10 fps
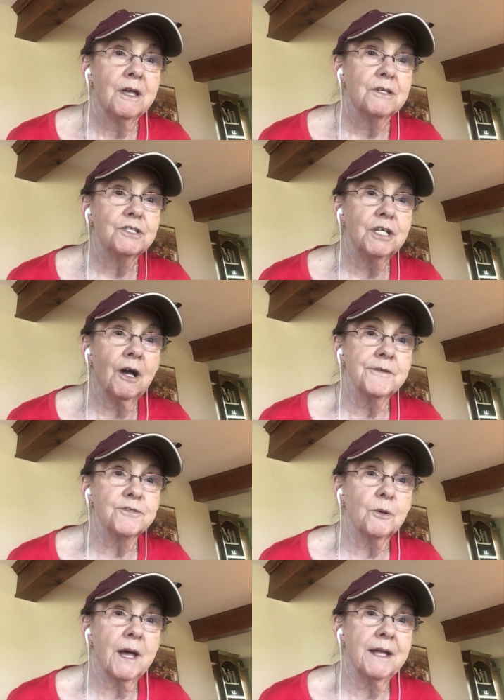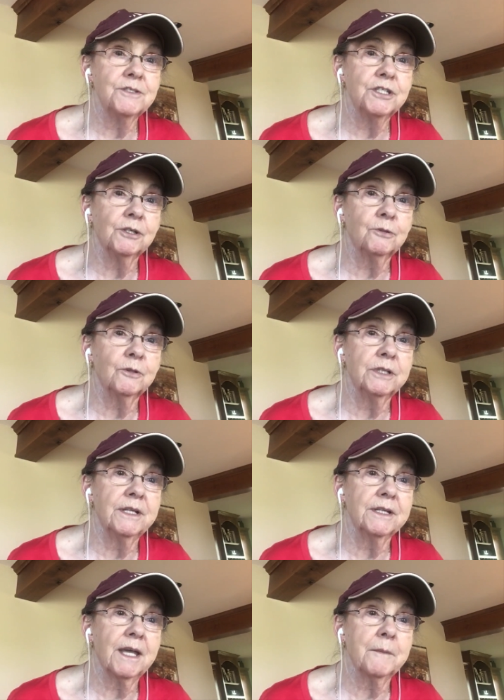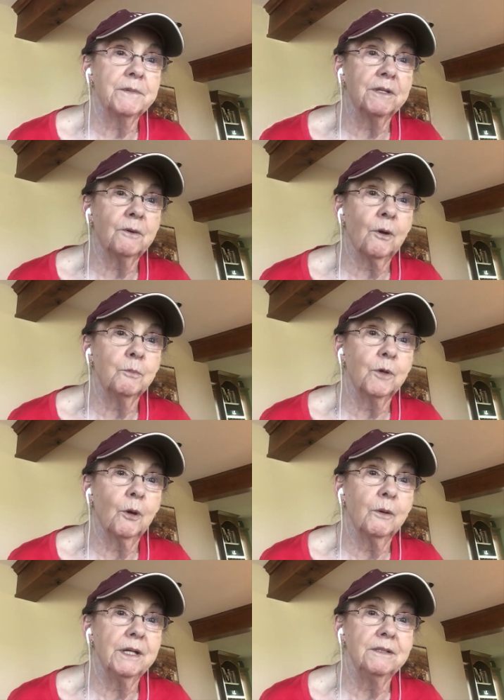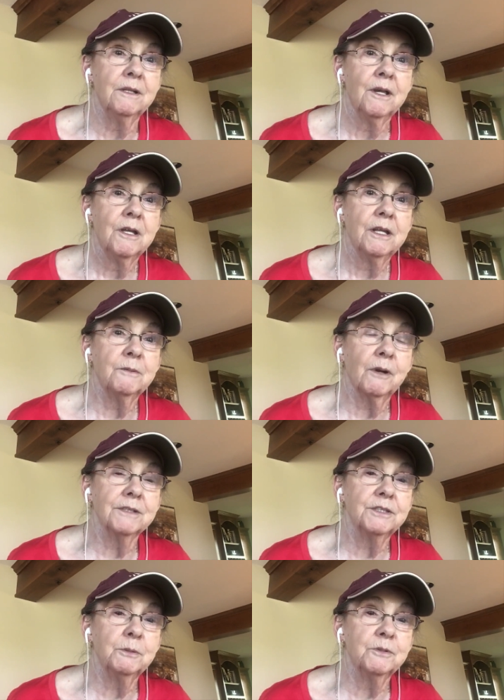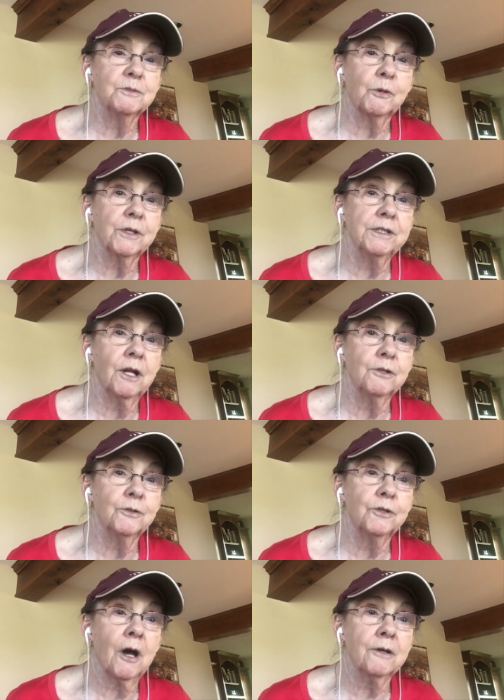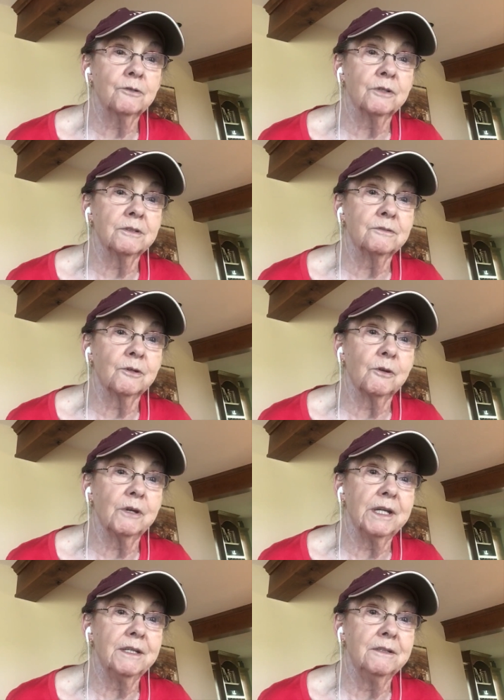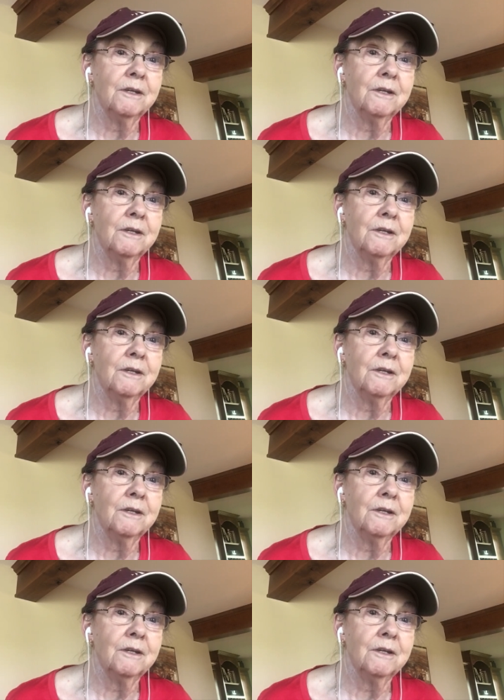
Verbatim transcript: She also had children and kept the home going while she was working on her doctorate degree.